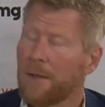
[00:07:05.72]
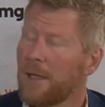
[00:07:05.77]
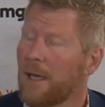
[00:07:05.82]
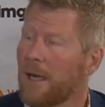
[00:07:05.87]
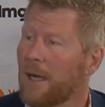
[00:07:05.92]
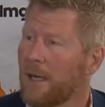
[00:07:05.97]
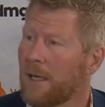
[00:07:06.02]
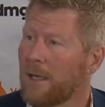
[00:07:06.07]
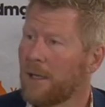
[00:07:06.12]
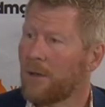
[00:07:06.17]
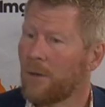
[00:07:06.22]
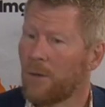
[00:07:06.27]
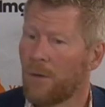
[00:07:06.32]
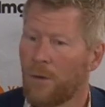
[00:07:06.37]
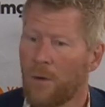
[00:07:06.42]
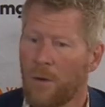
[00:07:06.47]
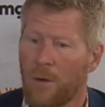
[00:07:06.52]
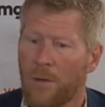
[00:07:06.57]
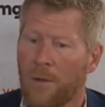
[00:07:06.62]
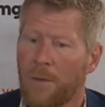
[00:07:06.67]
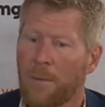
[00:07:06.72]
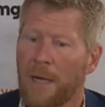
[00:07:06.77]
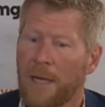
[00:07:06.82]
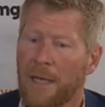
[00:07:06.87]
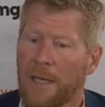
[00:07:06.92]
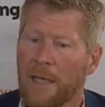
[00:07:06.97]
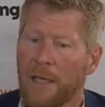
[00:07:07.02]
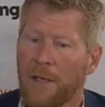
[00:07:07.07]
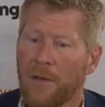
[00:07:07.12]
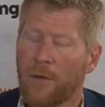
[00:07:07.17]
the iron or other
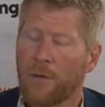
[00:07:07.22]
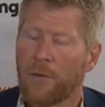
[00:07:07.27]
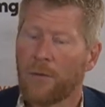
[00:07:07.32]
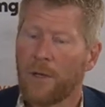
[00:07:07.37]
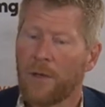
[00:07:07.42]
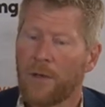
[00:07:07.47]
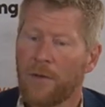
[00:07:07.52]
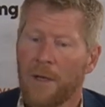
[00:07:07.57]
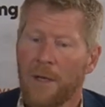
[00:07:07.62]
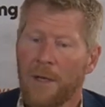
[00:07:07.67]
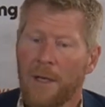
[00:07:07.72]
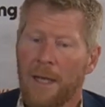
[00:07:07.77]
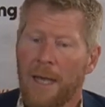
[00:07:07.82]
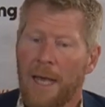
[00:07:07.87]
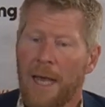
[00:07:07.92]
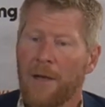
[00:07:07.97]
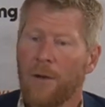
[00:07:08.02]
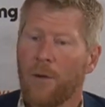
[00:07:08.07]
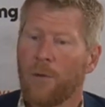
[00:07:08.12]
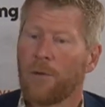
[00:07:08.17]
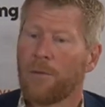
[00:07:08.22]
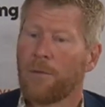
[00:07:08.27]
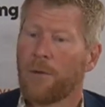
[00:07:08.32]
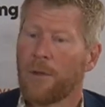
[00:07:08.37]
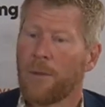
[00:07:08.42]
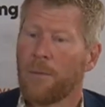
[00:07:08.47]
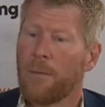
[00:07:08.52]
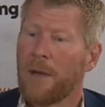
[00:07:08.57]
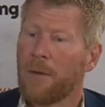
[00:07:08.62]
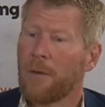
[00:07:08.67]
mining industries, and also for
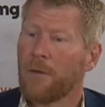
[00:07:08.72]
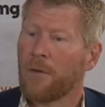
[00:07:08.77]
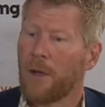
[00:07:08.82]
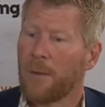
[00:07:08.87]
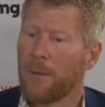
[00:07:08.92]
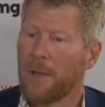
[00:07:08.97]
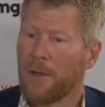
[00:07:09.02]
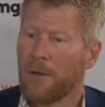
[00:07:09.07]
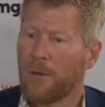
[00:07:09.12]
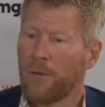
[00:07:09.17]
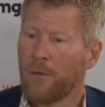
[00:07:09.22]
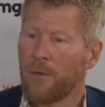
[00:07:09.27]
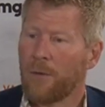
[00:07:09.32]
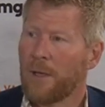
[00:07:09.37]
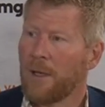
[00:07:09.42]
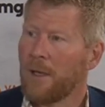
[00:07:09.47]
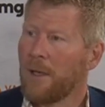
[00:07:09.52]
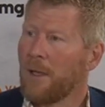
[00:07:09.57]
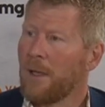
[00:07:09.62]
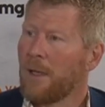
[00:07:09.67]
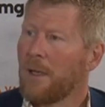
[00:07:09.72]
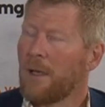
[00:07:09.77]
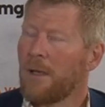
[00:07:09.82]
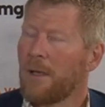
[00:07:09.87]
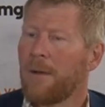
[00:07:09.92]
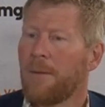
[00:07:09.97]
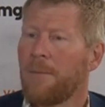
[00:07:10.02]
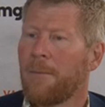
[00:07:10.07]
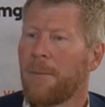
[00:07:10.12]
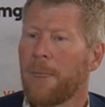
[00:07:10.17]
the maritime industry.
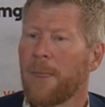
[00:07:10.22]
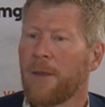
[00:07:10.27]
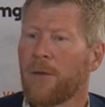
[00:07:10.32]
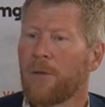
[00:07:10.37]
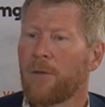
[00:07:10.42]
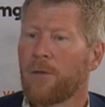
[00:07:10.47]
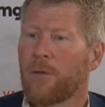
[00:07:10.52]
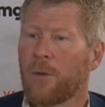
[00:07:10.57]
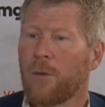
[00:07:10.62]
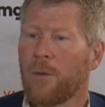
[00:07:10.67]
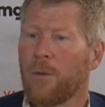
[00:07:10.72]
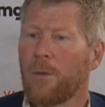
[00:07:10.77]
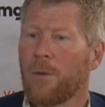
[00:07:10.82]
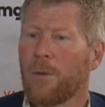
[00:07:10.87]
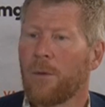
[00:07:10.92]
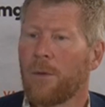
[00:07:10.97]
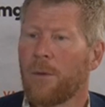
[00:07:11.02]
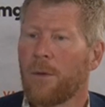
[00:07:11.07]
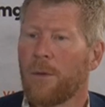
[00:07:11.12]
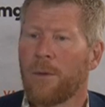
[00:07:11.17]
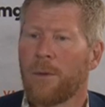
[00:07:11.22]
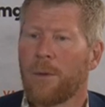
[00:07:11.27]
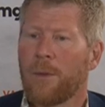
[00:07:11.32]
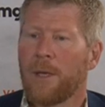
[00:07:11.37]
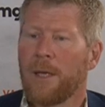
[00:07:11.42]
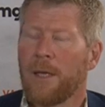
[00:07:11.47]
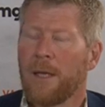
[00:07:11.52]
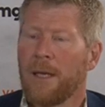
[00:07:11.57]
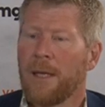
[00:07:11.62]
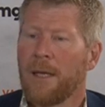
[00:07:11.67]
So
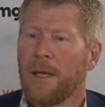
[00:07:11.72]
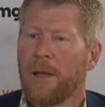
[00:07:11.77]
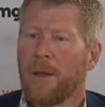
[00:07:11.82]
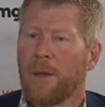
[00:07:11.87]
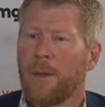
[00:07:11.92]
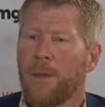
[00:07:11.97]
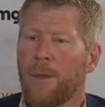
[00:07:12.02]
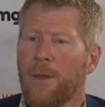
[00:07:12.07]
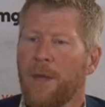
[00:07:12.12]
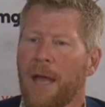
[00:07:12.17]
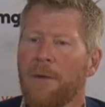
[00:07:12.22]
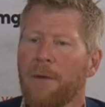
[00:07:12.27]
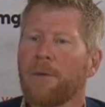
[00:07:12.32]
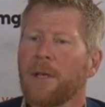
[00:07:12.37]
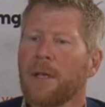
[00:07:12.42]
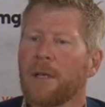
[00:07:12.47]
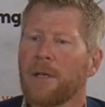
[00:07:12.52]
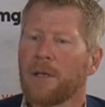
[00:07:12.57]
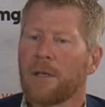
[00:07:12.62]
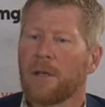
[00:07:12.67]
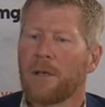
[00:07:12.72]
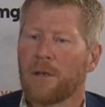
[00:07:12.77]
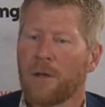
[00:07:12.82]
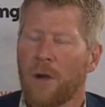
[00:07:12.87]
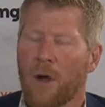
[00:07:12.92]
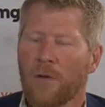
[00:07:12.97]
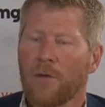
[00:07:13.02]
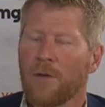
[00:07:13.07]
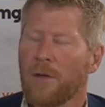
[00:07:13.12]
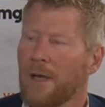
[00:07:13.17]
the African
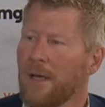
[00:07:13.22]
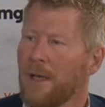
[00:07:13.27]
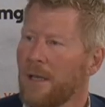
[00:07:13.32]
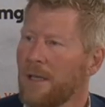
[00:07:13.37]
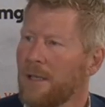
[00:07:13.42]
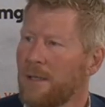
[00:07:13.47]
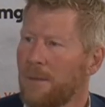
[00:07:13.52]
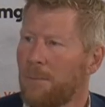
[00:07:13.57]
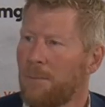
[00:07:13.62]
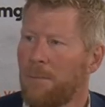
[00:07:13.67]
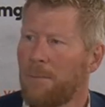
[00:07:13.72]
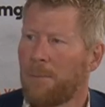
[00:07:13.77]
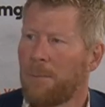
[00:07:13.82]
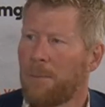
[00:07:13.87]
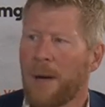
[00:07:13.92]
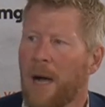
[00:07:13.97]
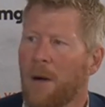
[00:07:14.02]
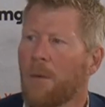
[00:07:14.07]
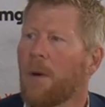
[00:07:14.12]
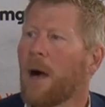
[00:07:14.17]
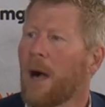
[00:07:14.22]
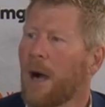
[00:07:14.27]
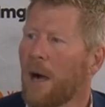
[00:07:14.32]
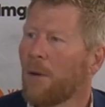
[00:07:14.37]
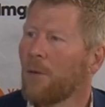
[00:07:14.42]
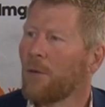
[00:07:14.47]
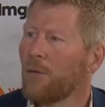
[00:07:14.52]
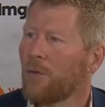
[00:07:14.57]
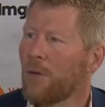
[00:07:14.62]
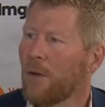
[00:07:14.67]
continent is a
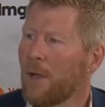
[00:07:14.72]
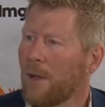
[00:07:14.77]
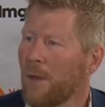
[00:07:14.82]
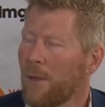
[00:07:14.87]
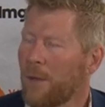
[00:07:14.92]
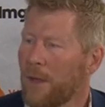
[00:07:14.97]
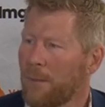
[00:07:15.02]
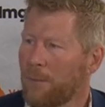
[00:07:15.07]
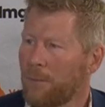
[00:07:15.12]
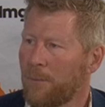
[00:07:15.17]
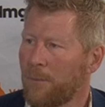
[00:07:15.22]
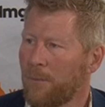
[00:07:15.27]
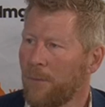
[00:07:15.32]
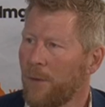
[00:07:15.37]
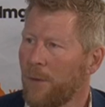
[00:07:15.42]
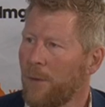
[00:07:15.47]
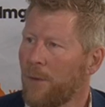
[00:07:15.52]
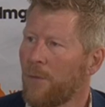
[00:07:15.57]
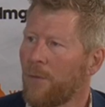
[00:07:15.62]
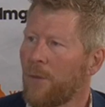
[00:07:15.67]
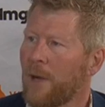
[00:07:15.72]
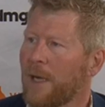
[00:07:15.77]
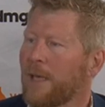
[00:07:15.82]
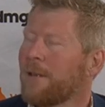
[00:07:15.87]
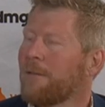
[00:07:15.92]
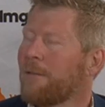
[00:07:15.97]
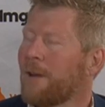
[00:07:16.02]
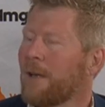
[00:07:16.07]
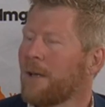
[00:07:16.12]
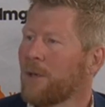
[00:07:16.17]
powerhouse that, with the right
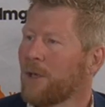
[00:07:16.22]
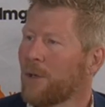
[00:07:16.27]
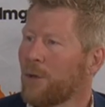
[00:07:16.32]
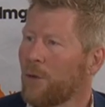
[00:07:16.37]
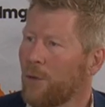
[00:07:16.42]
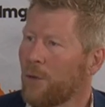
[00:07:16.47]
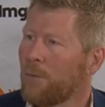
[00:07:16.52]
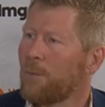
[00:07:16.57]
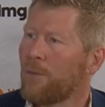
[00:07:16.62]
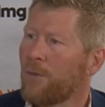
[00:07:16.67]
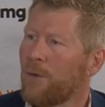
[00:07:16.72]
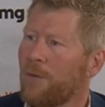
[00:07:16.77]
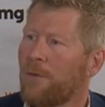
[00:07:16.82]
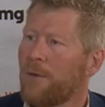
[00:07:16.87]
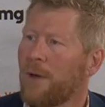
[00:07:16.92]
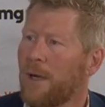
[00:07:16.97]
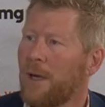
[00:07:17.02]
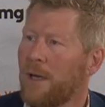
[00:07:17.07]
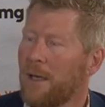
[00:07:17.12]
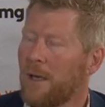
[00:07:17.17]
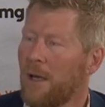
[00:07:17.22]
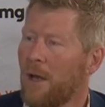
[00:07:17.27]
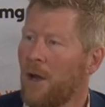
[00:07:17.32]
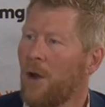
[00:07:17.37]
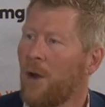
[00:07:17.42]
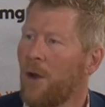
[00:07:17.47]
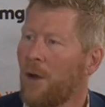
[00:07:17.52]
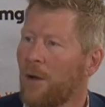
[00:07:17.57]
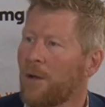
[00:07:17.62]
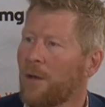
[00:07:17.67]
development, could provide a
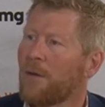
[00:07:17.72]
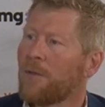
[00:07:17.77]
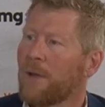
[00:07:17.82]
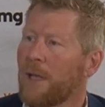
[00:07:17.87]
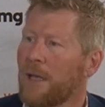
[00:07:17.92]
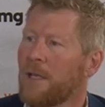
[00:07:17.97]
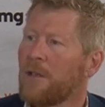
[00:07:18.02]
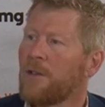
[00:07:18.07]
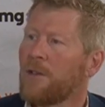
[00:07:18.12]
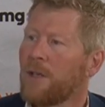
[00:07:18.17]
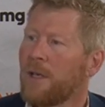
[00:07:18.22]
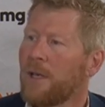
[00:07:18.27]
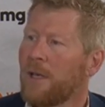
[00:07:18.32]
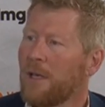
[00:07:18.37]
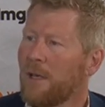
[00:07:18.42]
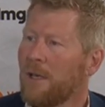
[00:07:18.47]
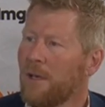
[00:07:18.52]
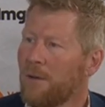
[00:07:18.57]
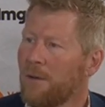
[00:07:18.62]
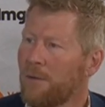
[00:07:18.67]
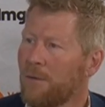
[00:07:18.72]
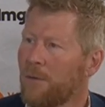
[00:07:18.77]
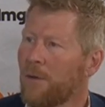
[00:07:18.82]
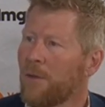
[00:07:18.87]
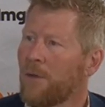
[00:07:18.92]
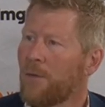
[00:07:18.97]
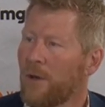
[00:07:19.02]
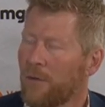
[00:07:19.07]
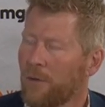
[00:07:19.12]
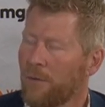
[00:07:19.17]
lot of energy for the
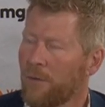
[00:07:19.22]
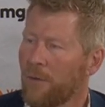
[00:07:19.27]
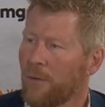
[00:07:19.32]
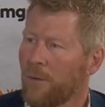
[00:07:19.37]
rest of the